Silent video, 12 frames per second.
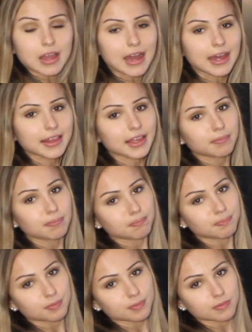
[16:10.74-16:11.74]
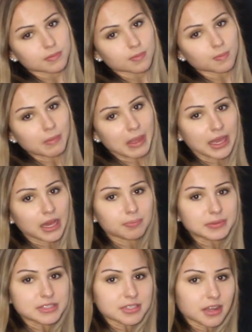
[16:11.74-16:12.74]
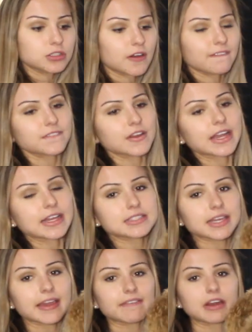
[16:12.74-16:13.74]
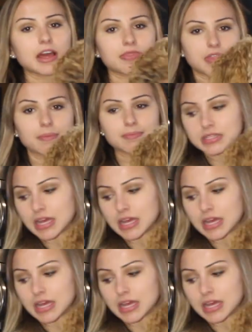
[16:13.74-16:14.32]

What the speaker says: I like makeup and stuff. Don't forget to give it a thumbs